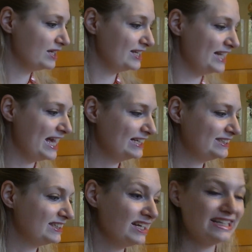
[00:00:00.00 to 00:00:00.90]

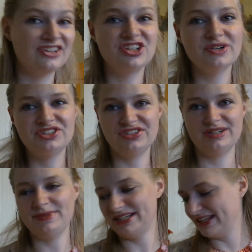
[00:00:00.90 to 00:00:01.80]
Next, now Joey
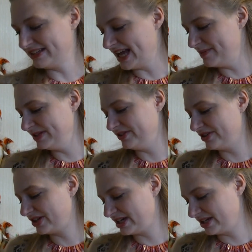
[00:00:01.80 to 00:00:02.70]
treated me to this. I've been
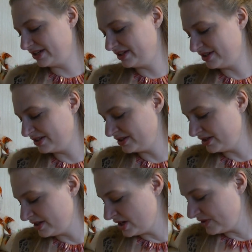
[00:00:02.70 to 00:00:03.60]
looking
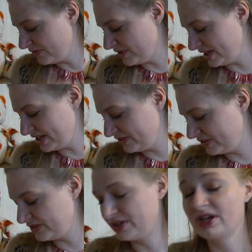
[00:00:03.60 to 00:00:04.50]
for
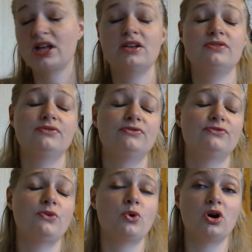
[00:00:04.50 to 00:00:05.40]
this
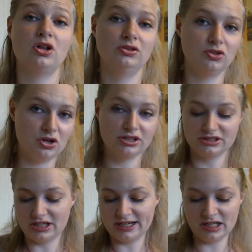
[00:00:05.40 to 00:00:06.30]
for a long
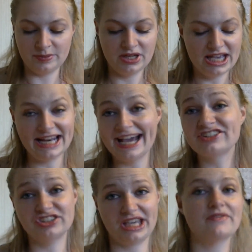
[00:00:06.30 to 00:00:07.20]
time, and I
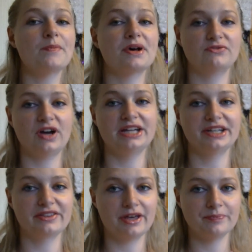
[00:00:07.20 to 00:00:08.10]
actually gave up on
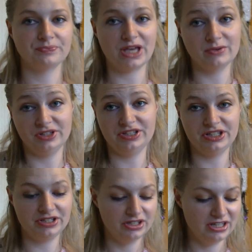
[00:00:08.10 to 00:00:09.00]
finding them. I really did.